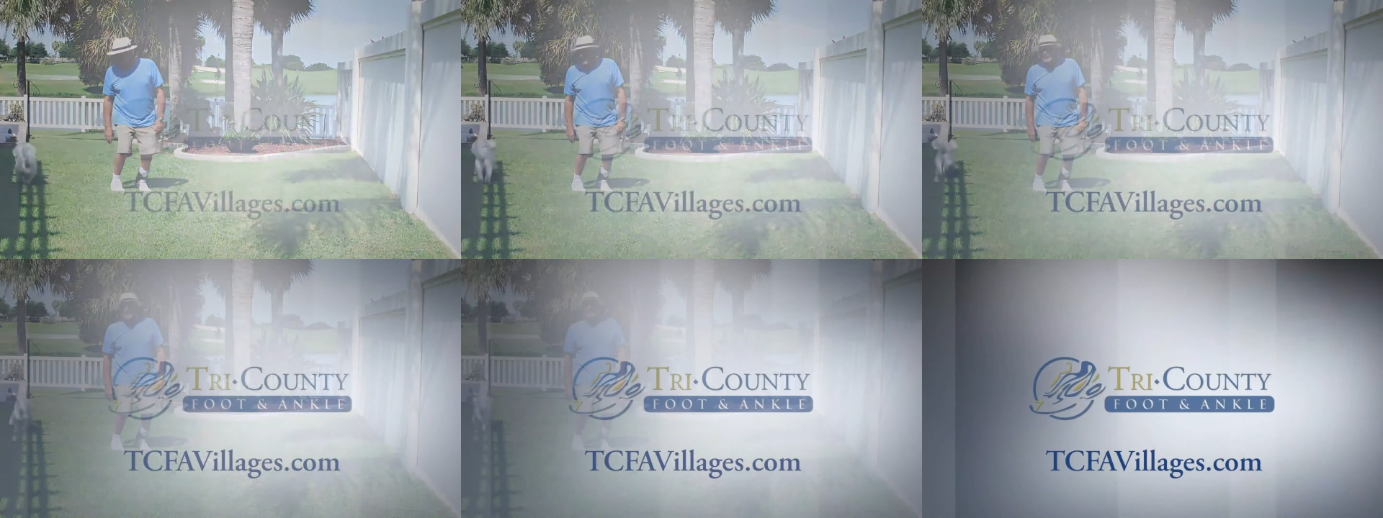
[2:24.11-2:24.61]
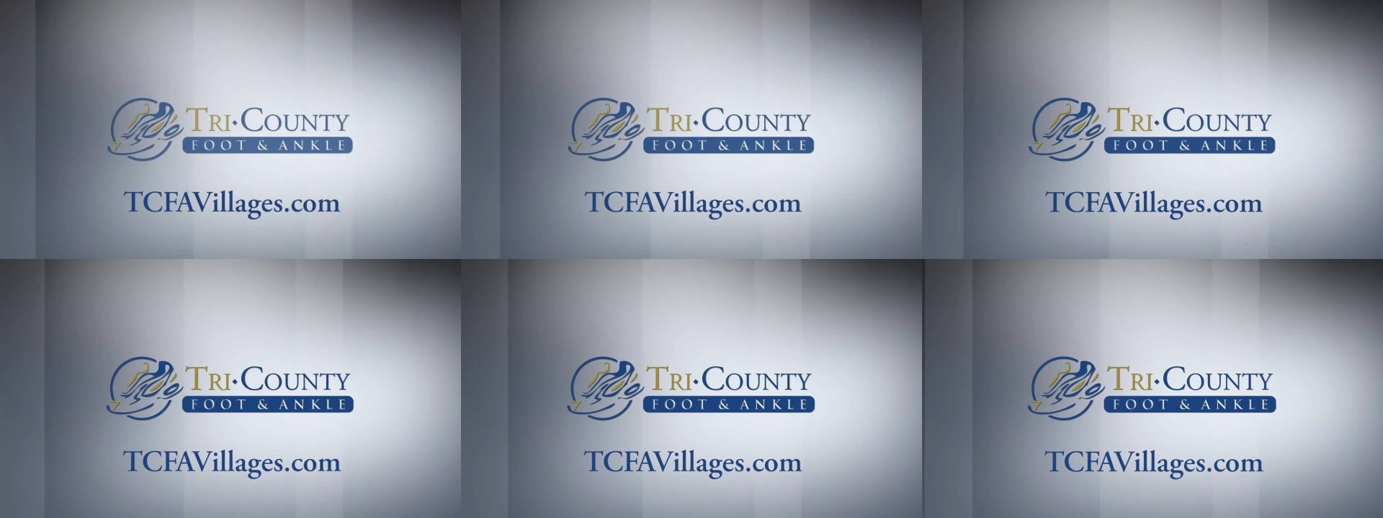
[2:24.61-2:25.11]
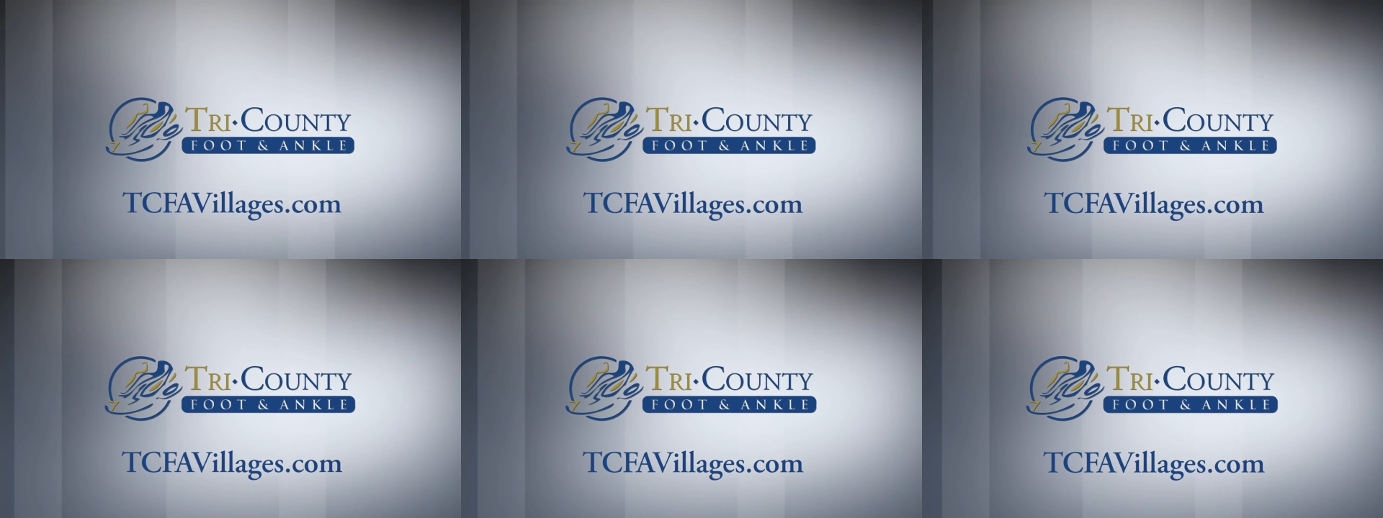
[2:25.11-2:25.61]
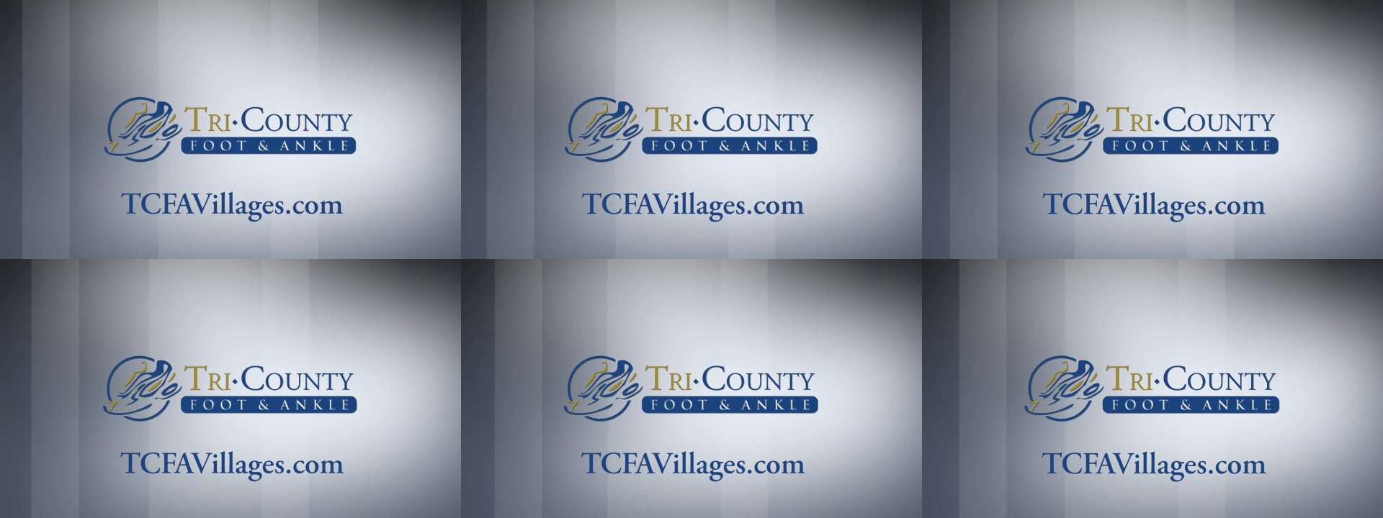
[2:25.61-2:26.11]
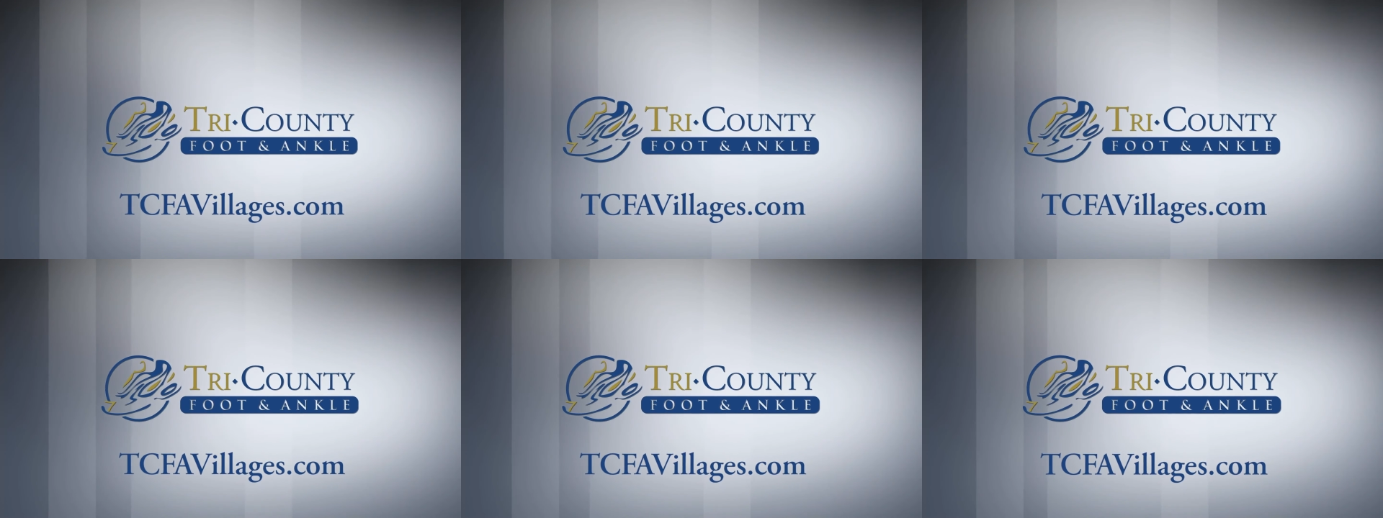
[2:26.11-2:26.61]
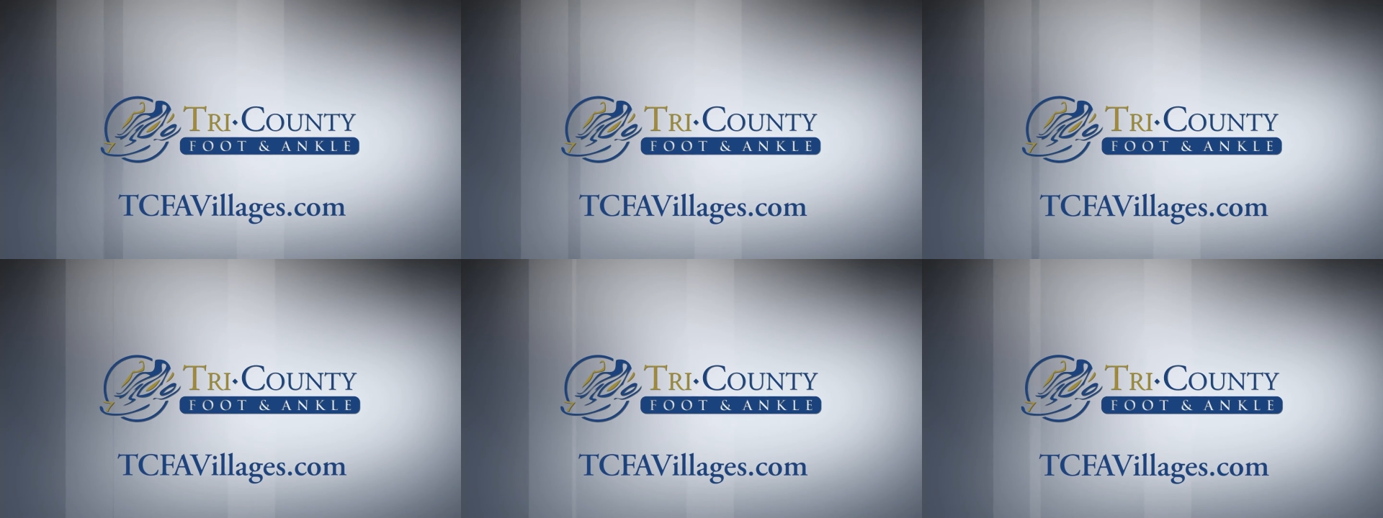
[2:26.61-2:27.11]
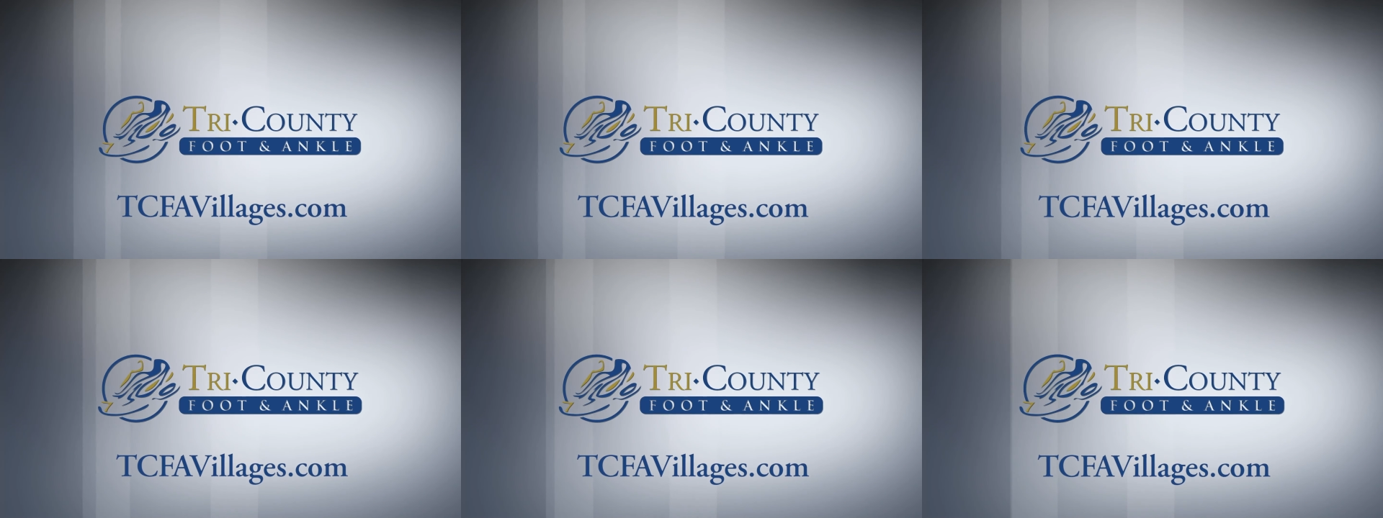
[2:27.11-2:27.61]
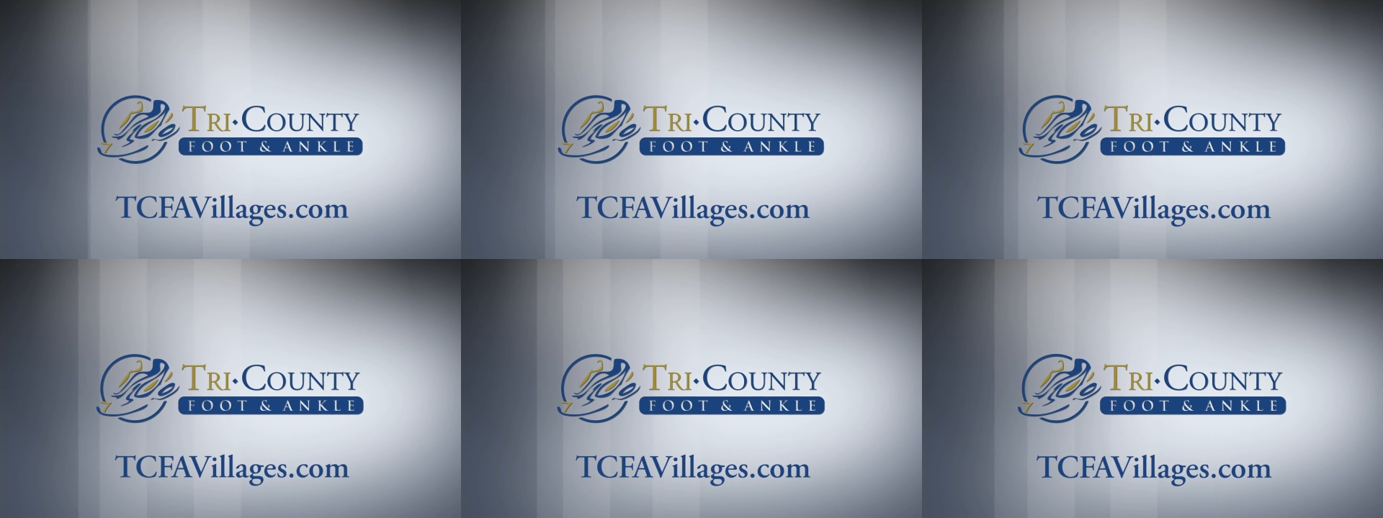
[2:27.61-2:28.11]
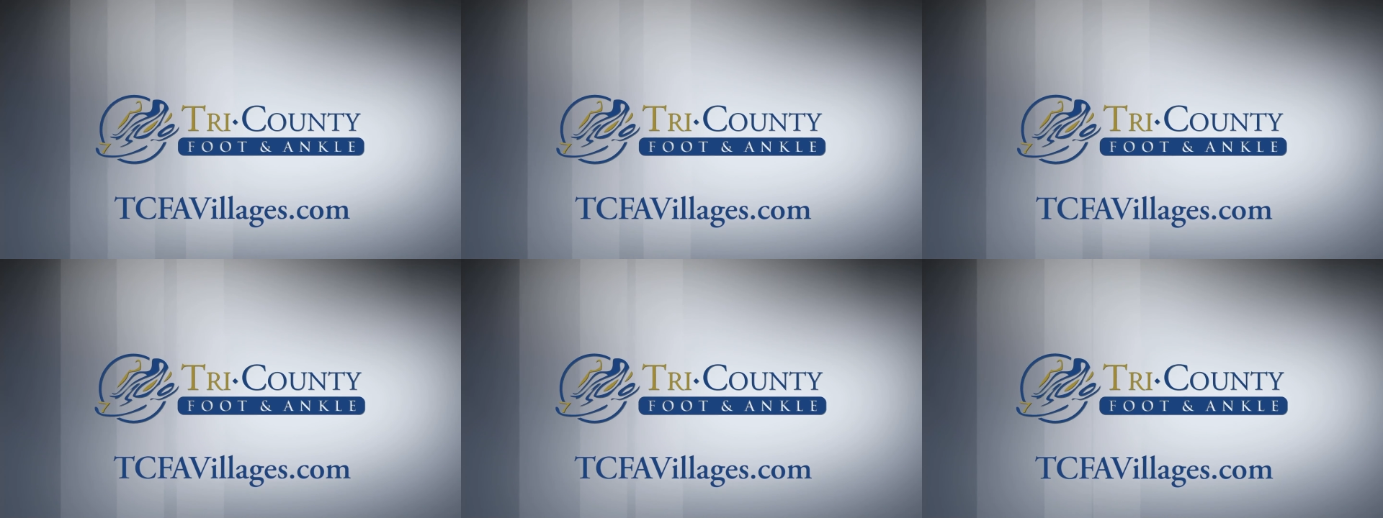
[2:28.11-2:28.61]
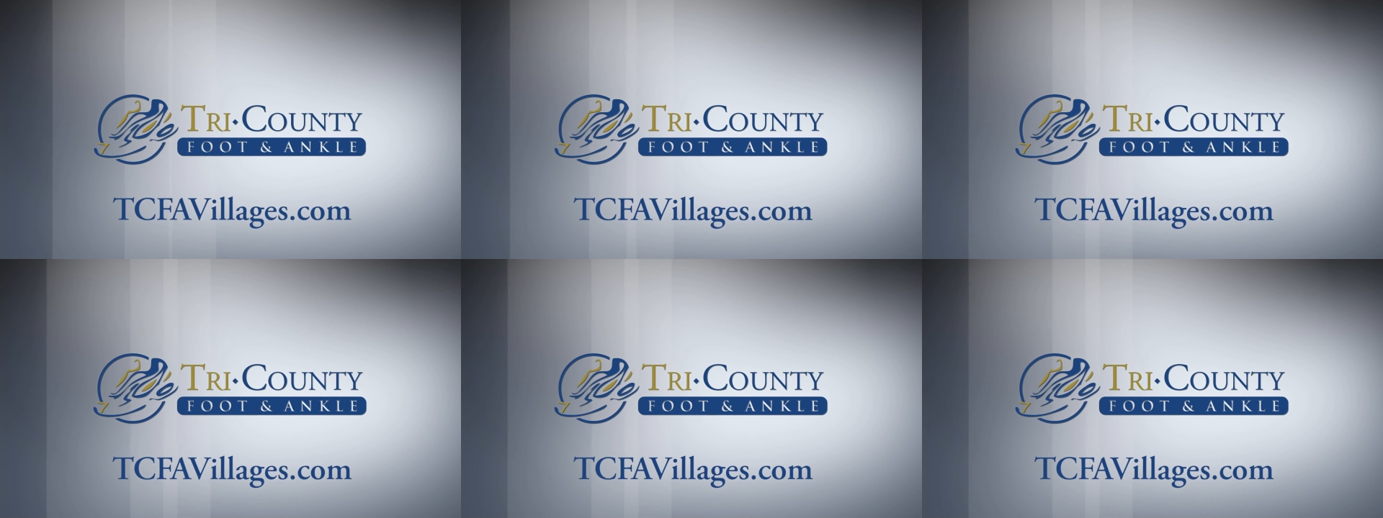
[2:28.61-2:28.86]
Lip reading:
Nobody's mouth can be seen.